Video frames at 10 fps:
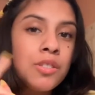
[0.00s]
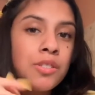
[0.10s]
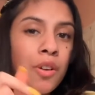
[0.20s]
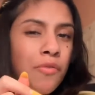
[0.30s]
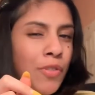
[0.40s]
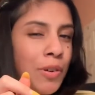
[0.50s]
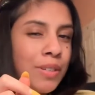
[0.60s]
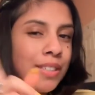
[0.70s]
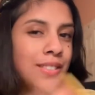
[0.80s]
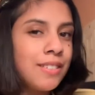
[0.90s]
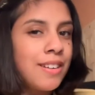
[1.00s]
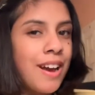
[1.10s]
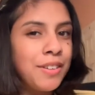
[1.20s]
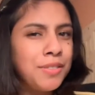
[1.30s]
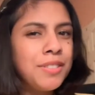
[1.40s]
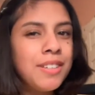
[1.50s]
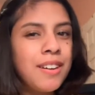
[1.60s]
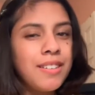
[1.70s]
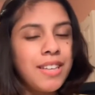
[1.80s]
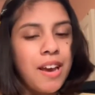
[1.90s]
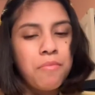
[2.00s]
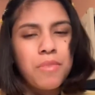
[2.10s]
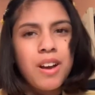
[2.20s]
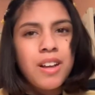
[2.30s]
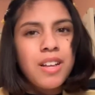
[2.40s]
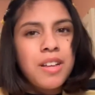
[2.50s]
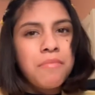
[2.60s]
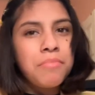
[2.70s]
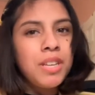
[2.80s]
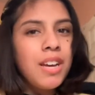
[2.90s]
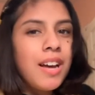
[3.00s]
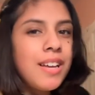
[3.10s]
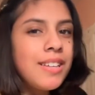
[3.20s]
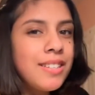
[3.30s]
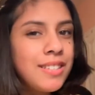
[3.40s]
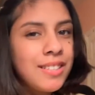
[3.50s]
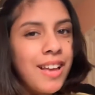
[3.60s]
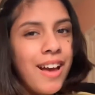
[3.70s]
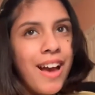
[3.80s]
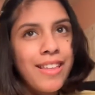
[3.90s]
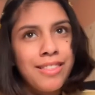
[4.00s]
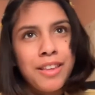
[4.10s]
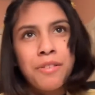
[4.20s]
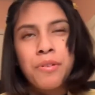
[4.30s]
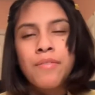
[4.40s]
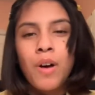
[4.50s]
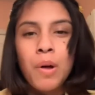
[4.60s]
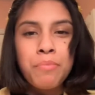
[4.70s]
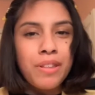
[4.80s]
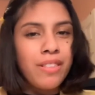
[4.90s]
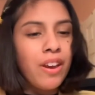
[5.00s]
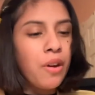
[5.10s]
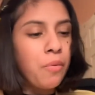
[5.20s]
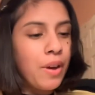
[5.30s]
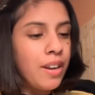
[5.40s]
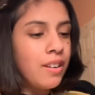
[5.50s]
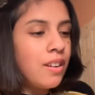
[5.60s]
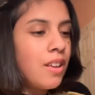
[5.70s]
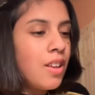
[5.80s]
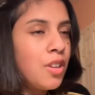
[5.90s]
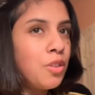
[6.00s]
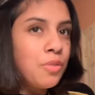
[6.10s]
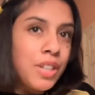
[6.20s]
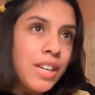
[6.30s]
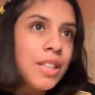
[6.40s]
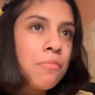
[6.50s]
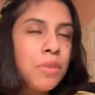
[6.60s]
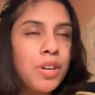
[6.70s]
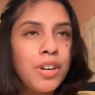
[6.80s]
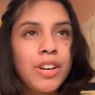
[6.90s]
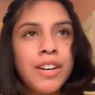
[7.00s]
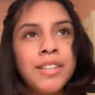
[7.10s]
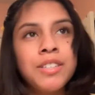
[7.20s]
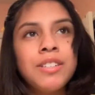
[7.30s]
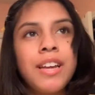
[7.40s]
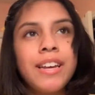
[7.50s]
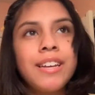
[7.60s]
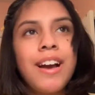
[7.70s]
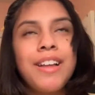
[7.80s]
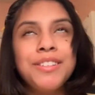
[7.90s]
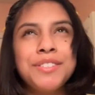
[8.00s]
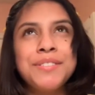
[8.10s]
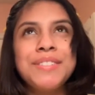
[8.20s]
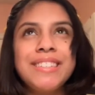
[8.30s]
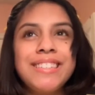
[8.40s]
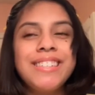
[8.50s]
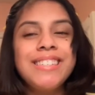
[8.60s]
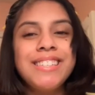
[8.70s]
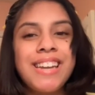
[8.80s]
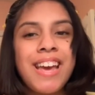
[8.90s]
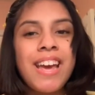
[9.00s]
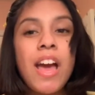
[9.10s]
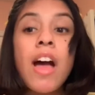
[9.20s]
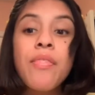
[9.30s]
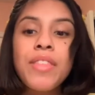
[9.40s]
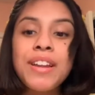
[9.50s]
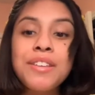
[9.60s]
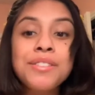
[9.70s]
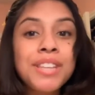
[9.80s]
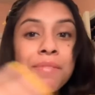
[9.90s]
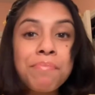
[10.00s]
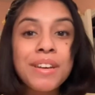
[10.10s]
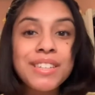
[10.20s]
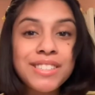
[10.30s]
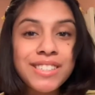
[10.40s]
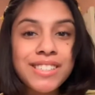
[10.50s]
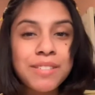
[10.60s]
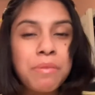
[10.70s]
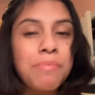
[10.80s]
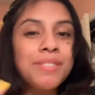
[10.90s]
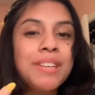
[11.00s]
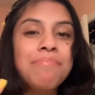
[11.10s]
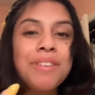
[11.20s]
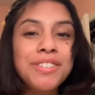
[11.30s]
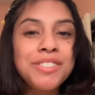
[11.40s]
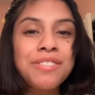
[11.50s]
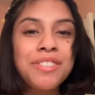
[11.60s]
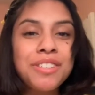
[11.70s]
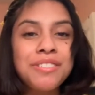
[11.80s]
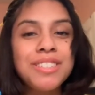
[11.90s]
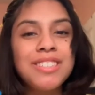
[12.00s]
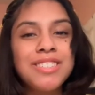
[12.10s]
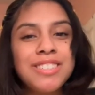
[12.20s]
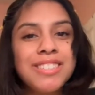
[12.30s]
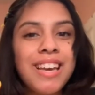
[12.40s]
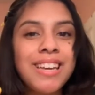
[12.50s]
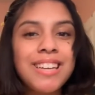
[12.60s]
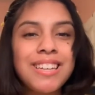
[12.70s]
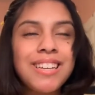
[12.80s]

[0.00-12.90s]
don't focus on how you look on camera because I think we've all been there when you look in the mirror and you're like, I look really good today. And then you take pictures or people take pictures of you and you're just like,